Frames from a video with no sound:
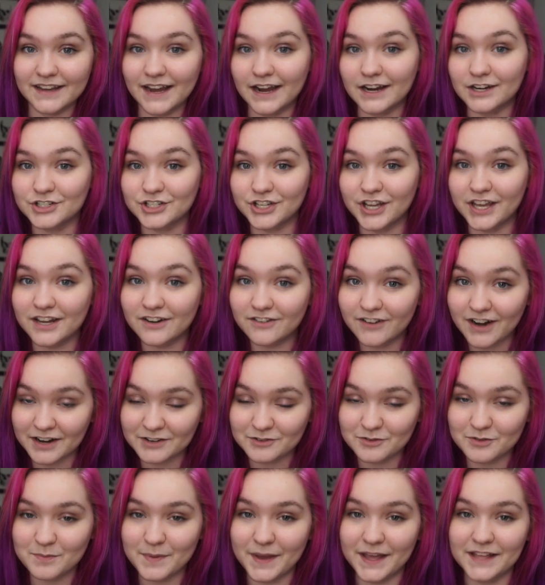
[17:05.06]
actually interact
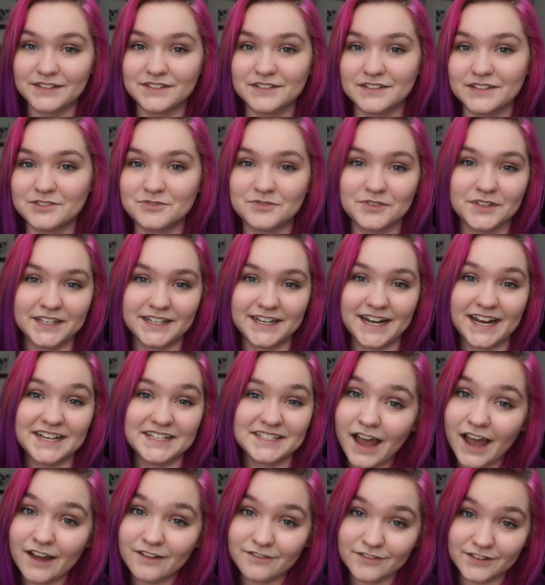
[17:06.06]
with Ben. So that's really nice.
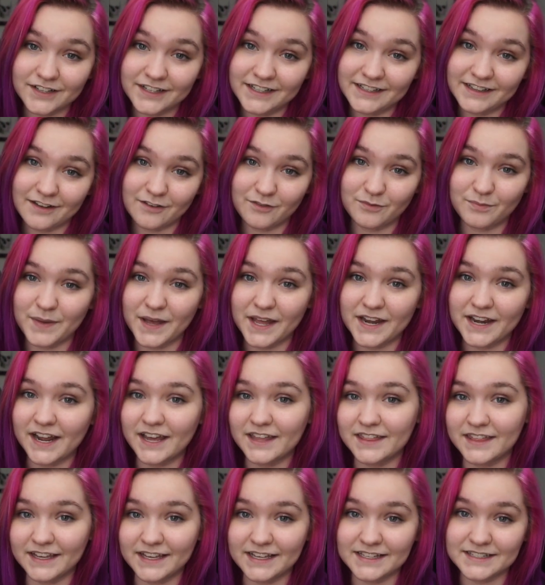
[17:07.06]
I really love Ben. I
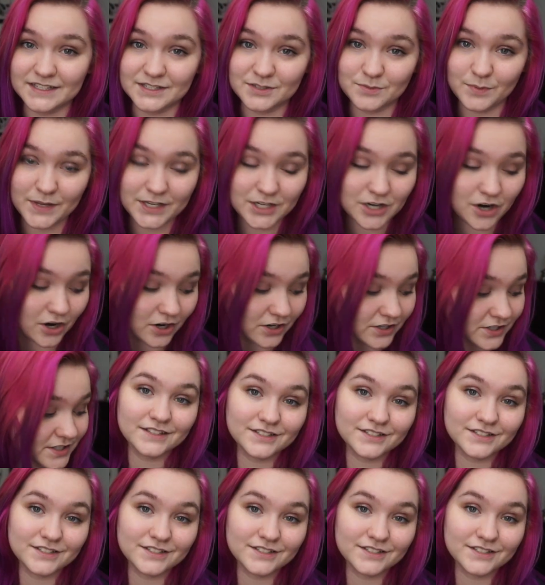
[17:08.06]
think he's a sweetheart.